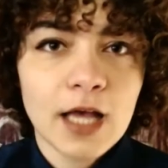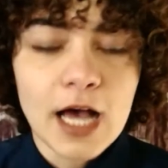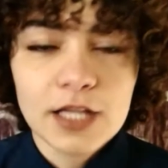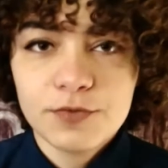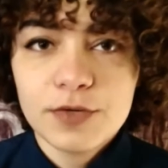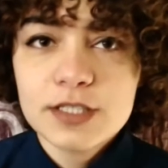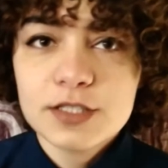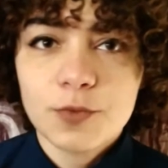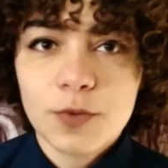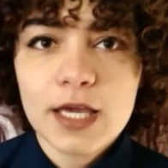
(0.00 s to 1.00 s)
At
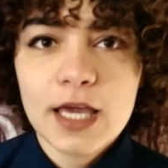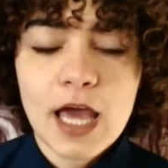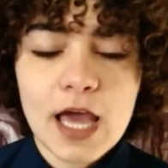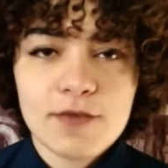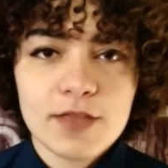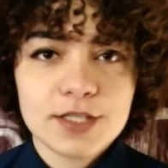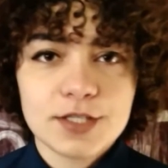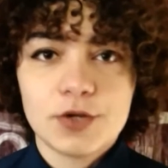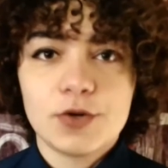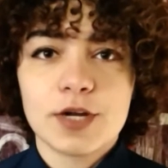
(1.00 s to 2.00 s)
first, we have the
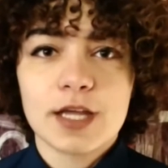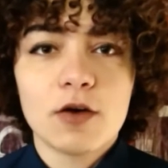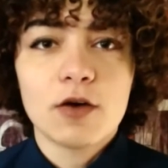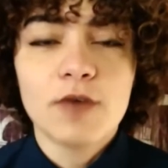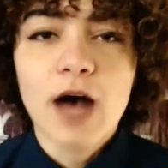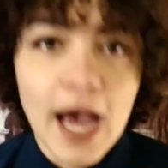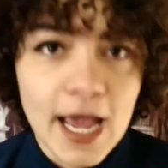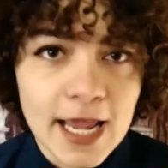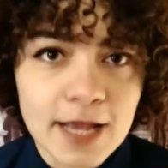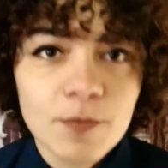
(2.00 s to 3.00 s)
story of
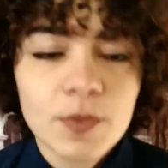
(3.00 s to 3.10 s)
Ai,